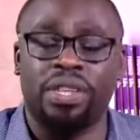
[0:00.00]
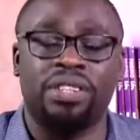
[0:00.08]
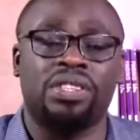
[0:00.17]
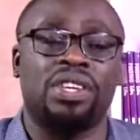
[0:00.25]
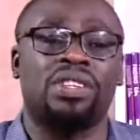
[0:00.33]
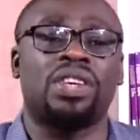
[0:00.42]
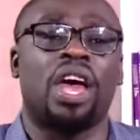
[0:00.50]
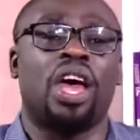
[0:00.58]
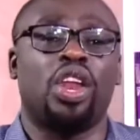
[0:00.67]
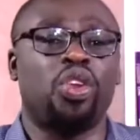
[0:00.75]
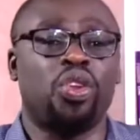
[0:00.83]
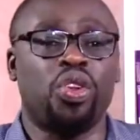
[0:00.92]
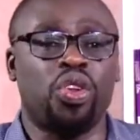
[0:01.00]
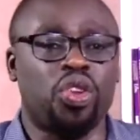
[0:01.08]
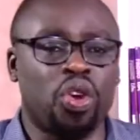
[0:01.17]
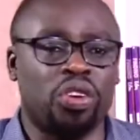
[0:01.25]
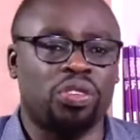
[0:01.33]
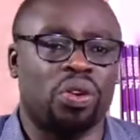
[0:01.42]
This is
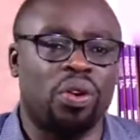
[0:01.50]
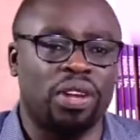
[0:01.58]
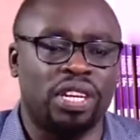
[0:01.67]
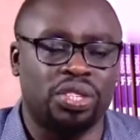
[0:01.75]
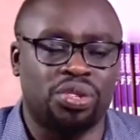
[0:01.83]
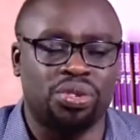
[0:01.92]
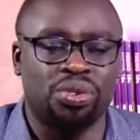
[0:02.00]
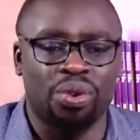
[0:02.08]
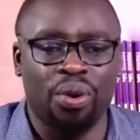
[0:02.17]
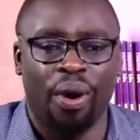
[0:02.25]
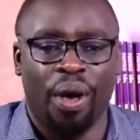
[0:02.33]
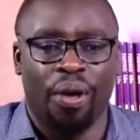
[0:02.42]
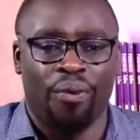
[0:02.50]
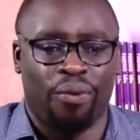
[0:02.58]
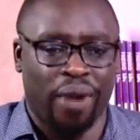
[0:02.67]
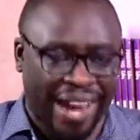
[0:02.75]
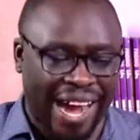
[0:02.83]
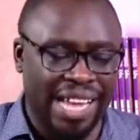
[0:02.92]
not only true
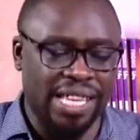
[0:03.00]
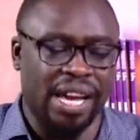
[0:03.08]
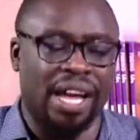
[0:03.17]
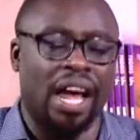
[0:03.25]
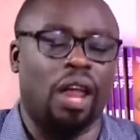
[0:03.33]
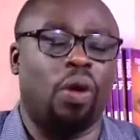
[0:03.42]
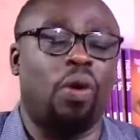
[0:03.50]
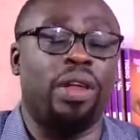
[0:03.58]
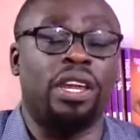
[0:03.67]
for Kenya alone,